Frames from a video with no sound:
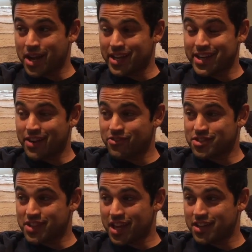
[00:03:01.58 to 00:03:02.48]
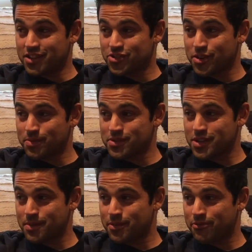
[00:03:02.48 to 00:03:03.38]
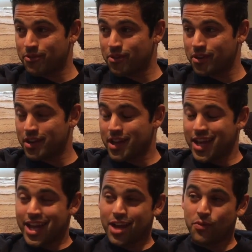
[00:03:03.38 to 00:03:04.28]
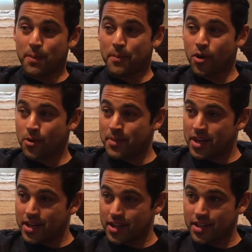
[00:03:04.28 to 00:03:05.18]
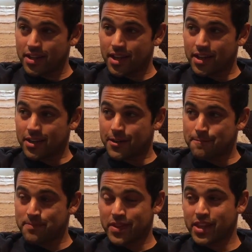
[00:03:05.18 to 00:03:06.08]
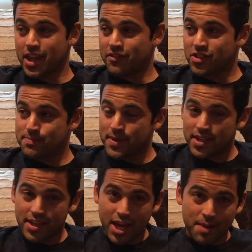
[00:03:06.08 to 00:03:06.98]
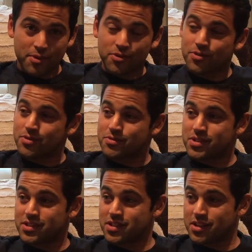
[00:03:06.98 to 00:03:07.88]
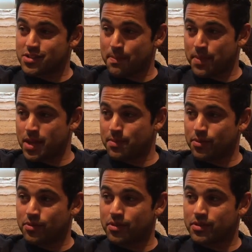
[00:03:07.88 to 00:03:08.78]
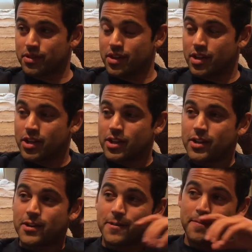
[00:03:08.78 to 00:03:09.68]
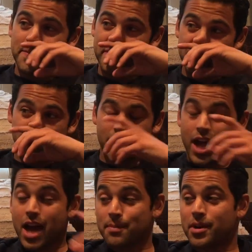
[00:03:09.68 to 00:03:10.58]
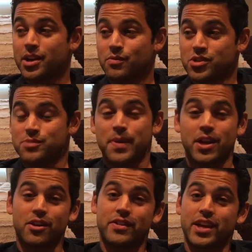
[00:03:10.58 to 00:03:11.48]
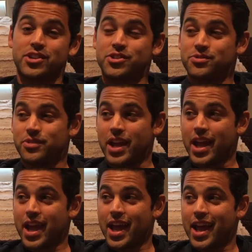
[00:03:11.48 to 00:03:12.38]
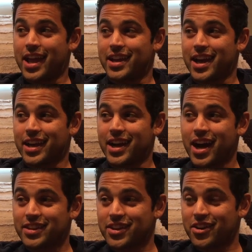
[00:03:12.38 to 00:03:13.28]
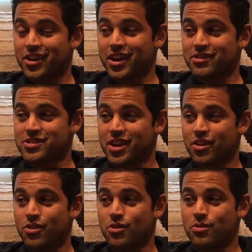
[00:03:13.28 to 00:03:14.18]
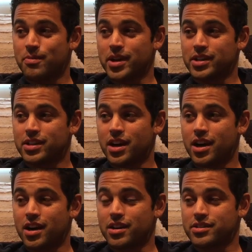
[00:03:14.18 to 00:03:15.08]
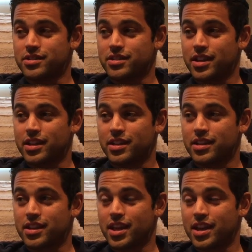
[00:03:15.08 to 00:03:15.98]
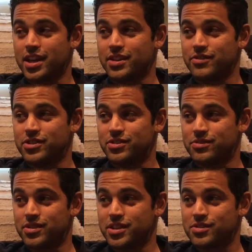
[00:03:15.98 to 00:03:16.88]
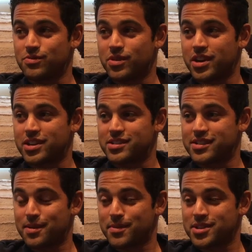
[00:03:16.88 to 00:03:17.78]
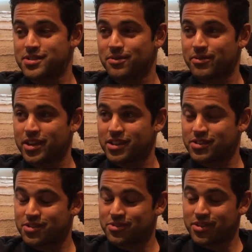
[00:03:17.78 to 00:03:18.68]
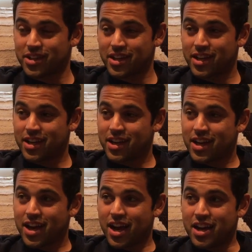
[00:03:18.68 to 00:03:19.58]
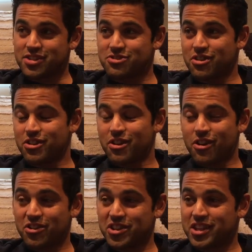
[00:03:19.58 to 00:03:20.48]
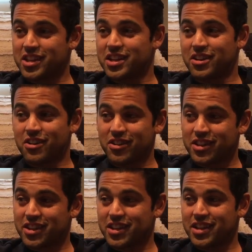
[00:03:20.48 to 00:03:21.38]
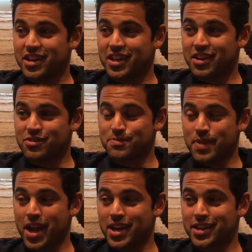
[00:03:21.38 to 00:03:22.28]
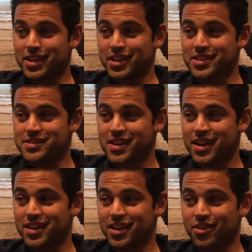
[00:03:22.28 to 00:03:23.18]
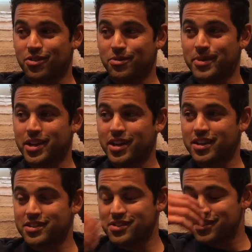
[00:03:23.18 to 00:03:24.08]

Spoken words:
but I had never skated the triple set before, and we permitted it, and they had this big camera crews and tons of people, and a lot of money was spent on that shoot. And I got there, and I was like, oh my gosh, like, can I even do this? What did I just get myself into? And I started ollieing it and ollieing it. And I was panicking inside, like, oh my god,